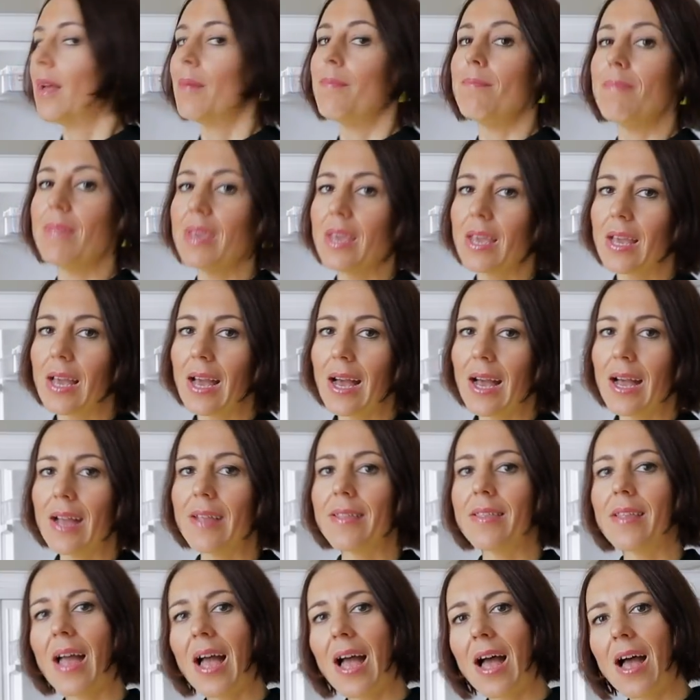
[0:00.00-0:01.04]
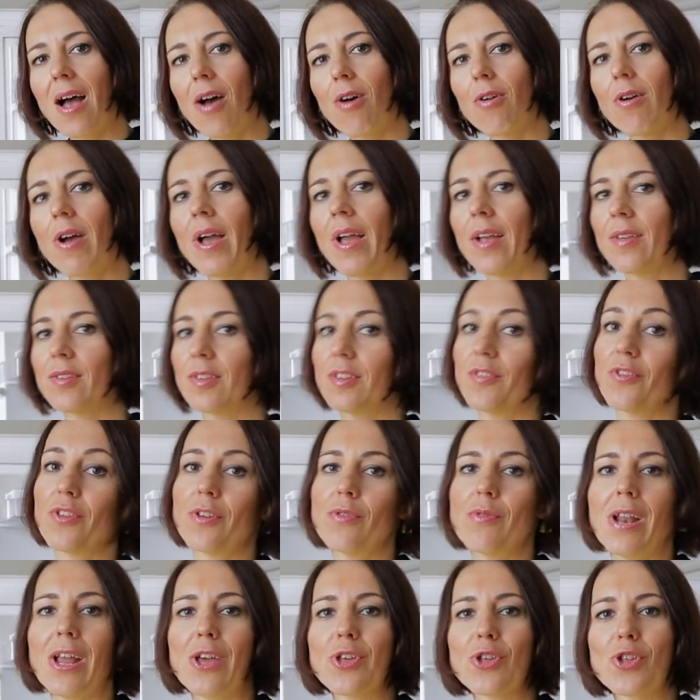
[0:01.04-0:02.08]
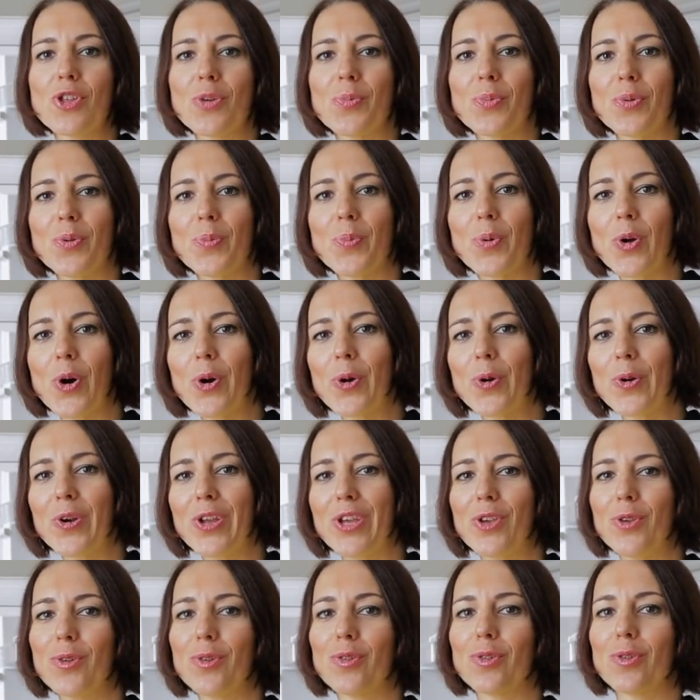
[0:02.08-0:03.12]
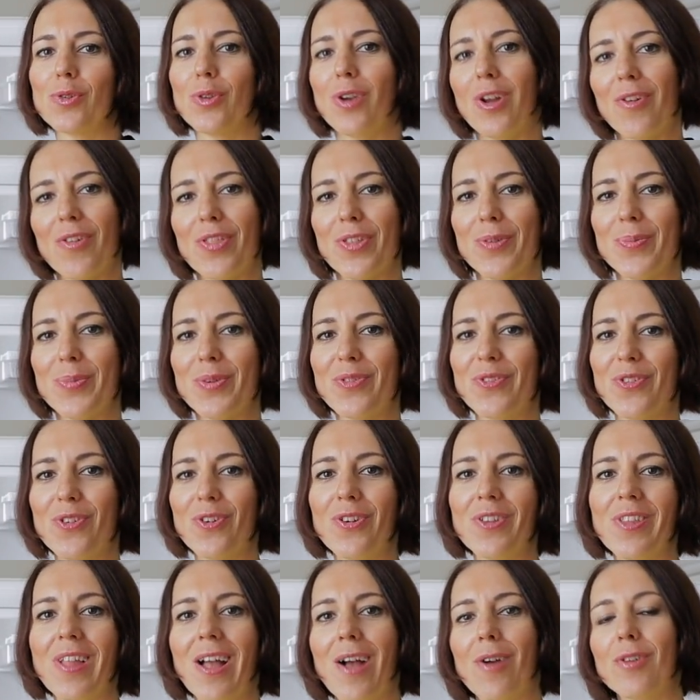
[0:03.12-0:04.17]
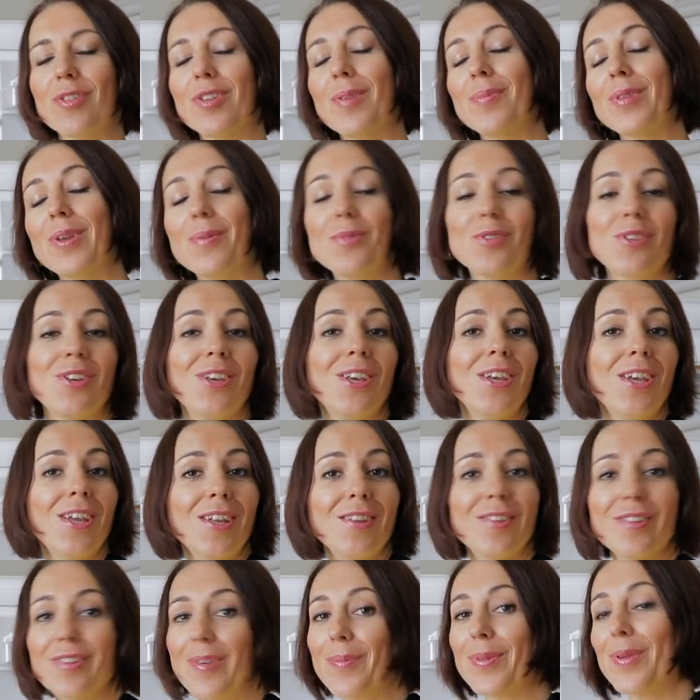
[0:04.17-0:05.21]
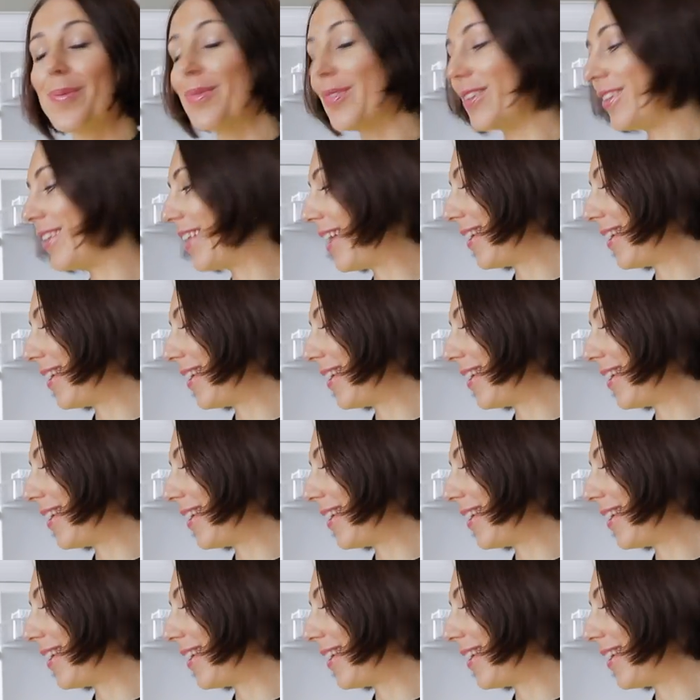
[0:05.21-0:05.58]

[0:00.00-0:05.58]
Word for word: Mika now has different relationship with broccoli. He used to love them before. Now sometimes he eats, sometimes he